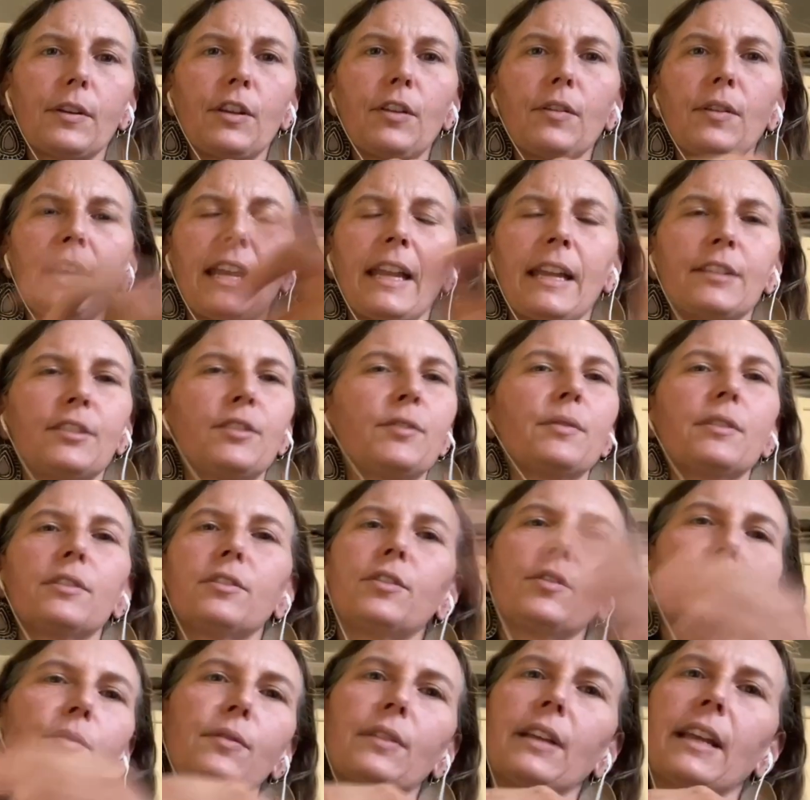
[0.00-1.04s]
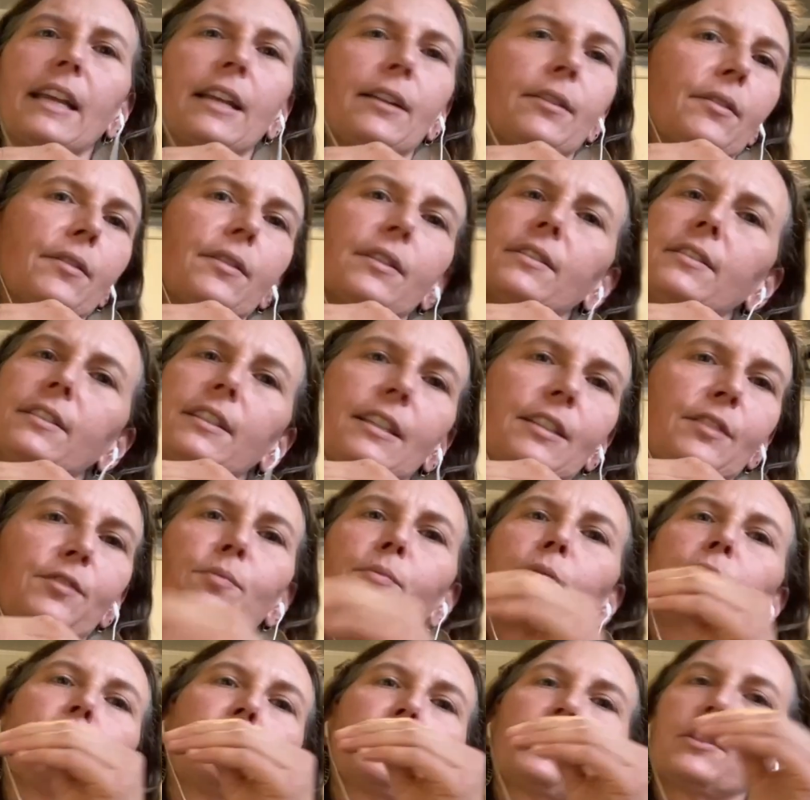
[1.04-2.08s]
you can't do it too late or the seeds
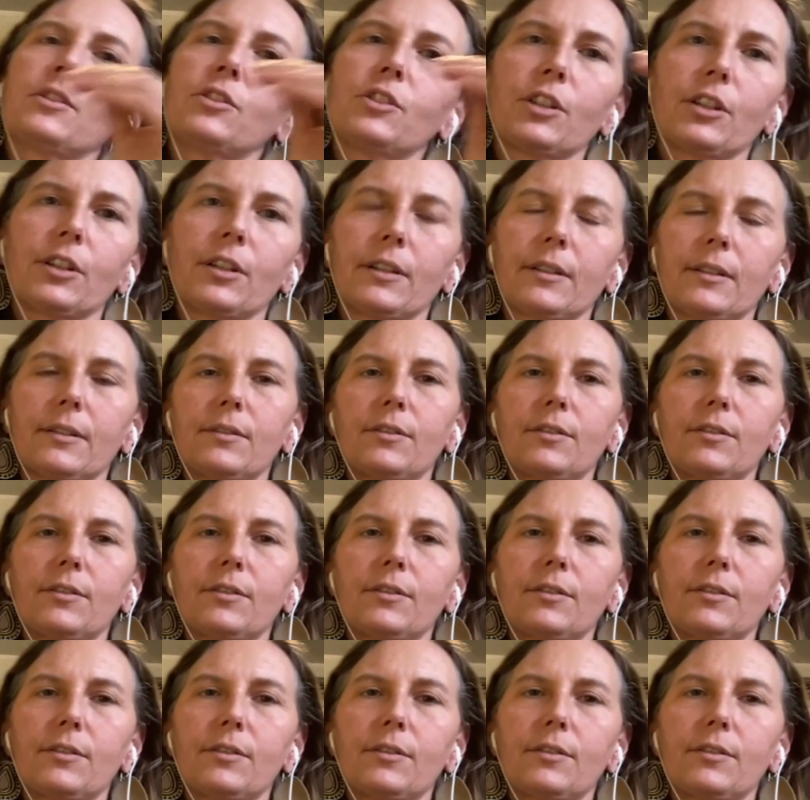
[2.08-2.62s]
won't mature.